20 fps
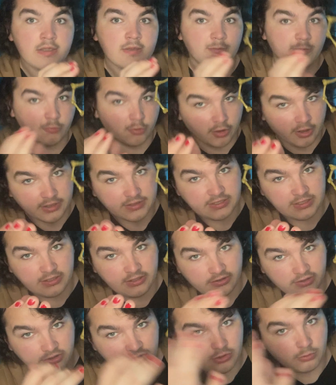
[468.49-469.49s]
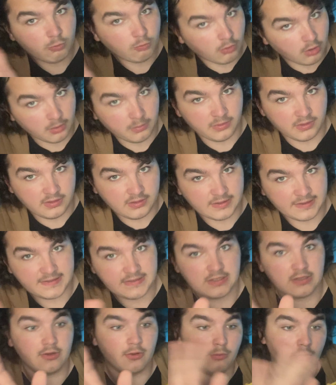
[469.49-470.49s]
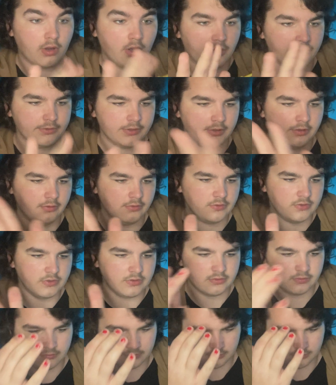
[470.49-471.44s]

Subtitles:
More articulation would have been nice in the Waldos.